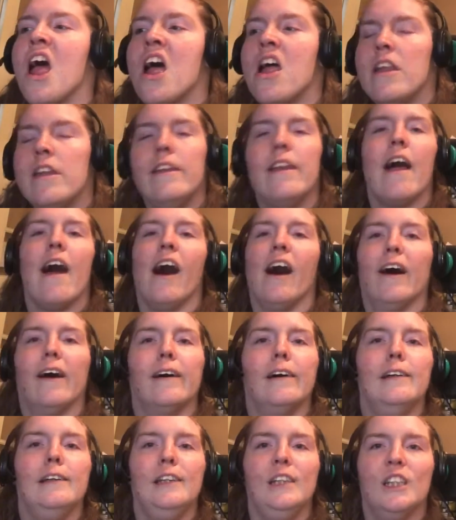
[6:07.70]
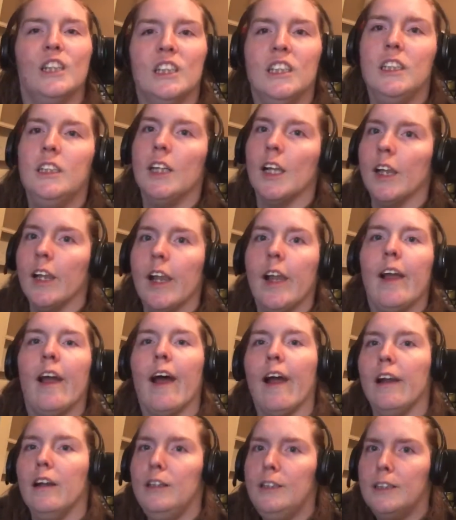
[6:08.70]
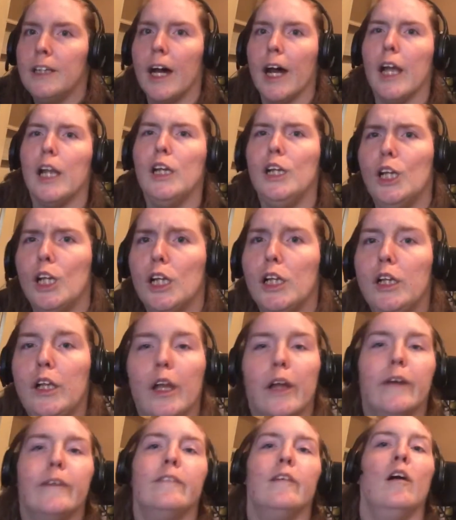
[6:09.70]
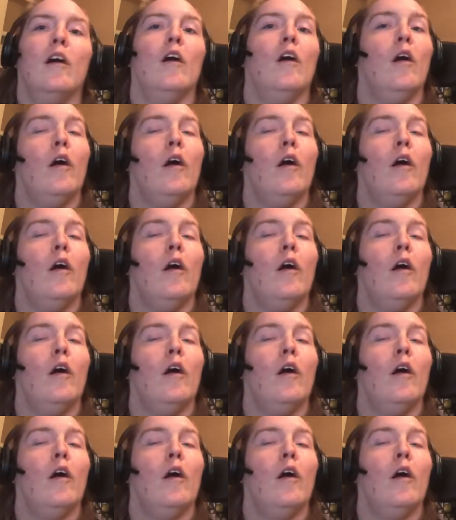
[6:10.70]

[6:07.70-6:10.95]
Now, usually I try to give